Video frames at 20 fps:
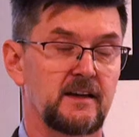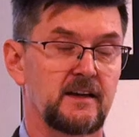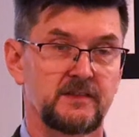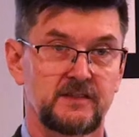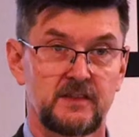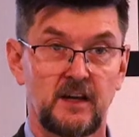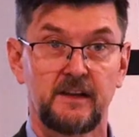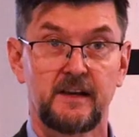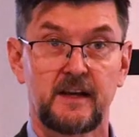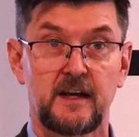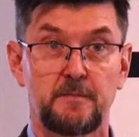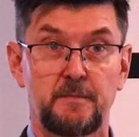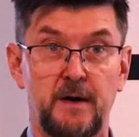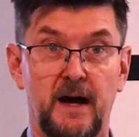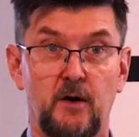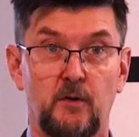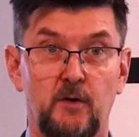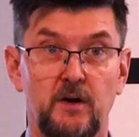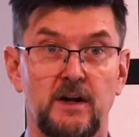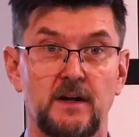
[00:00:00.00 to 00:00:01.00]
consolidated
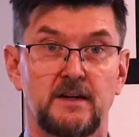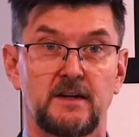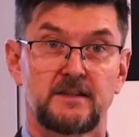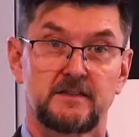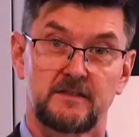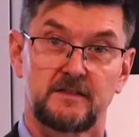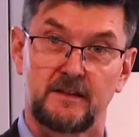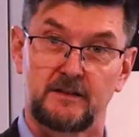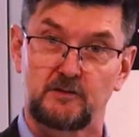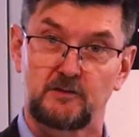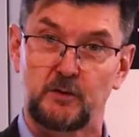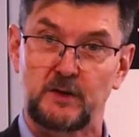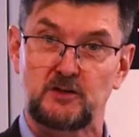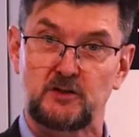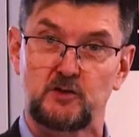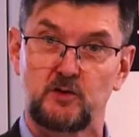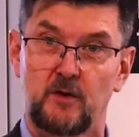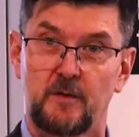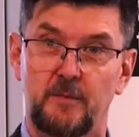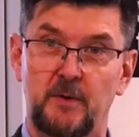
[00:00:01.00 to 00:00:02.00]
power, switch
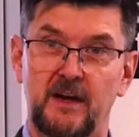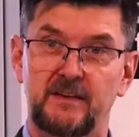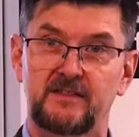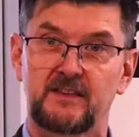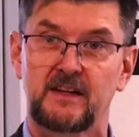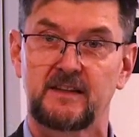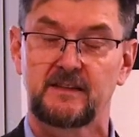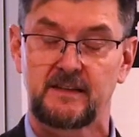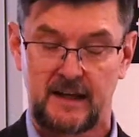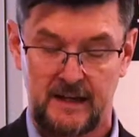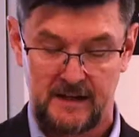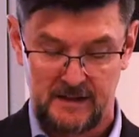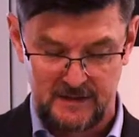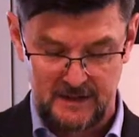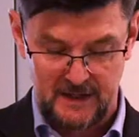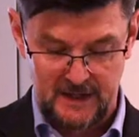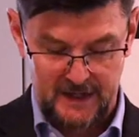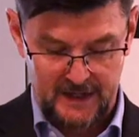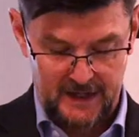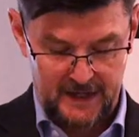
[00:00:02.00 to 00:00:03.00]
to a president, and
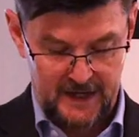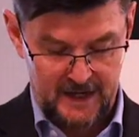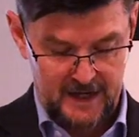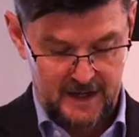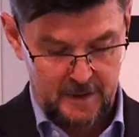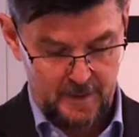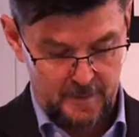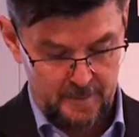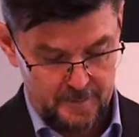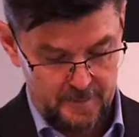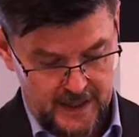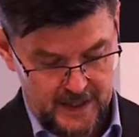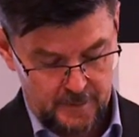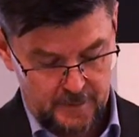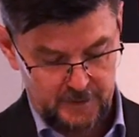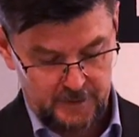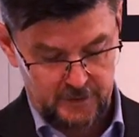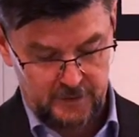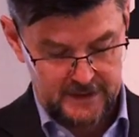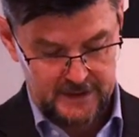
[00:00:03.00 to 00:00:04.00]
be
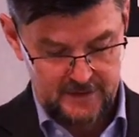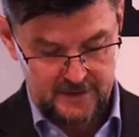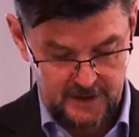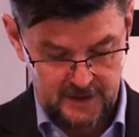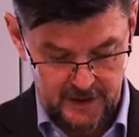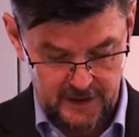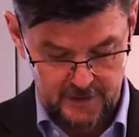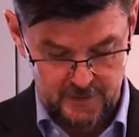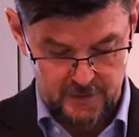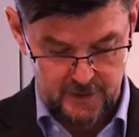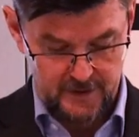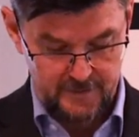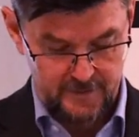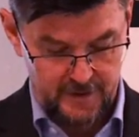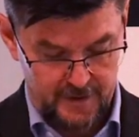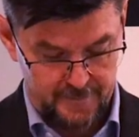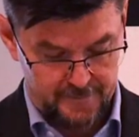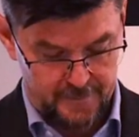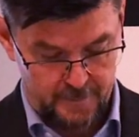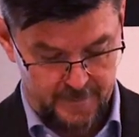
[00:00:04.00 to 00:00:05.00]
able to lead the country
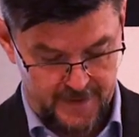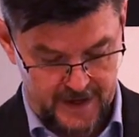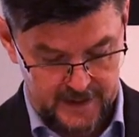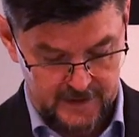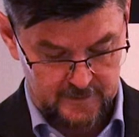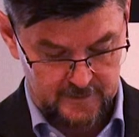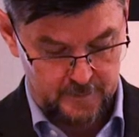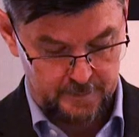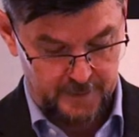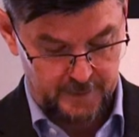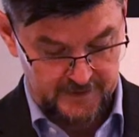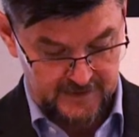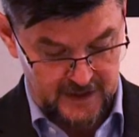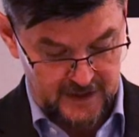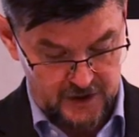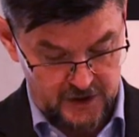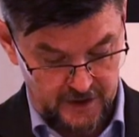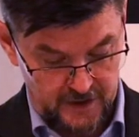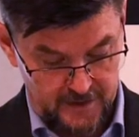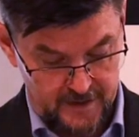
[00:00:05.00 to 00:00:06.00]
from that
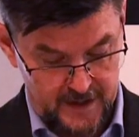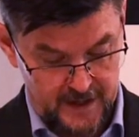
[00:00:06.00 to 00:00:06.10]
position.